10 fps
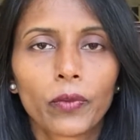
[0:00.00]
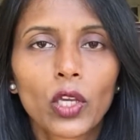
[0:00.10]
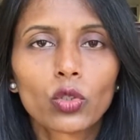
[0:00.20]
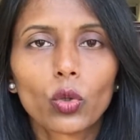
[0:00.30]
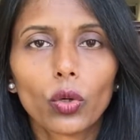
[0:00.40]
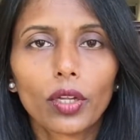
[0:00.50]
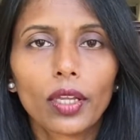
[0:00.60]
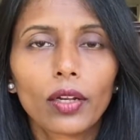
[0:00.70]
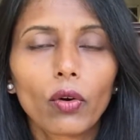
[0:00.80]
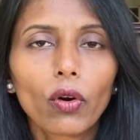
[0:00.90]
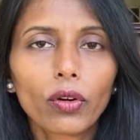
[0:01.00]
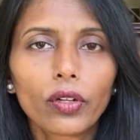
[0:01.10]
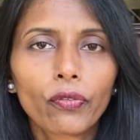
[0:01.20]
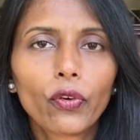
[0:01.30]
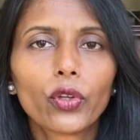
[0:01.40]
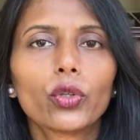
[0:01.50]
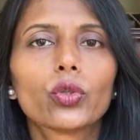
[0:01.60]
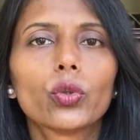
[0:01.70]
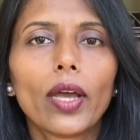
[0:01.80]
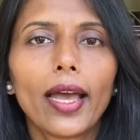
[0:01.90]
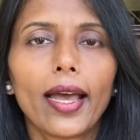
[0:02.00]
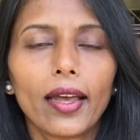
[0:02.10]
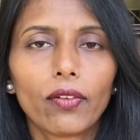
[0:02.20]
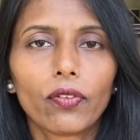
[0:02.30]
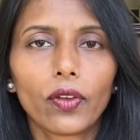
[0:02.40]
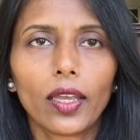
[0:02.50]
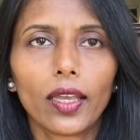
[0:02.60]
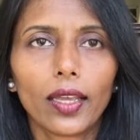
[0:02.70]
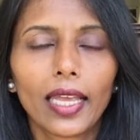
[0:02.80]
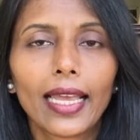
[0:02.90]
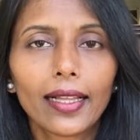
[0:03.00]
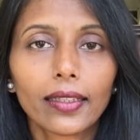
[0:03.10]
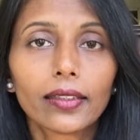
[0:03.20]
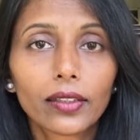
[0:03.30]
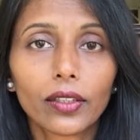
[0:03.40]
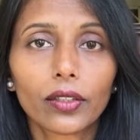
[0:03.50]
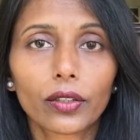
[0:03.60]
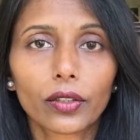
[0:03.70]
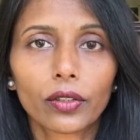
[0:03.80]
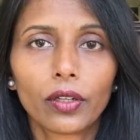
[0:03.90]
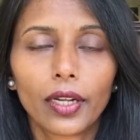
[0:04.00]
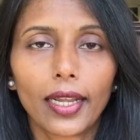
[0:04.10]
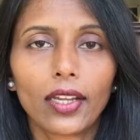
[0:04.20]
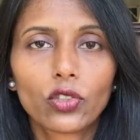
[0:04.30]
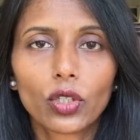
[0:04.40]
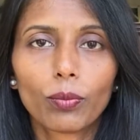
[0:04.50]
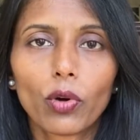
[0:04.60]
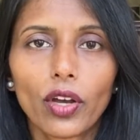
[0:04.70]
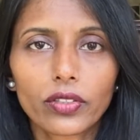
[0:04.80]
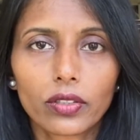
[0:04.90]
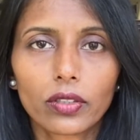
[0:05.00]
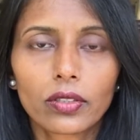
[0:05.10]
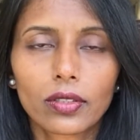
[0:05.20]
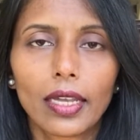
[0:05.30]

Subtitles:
So in order for you to have a healthier aging process,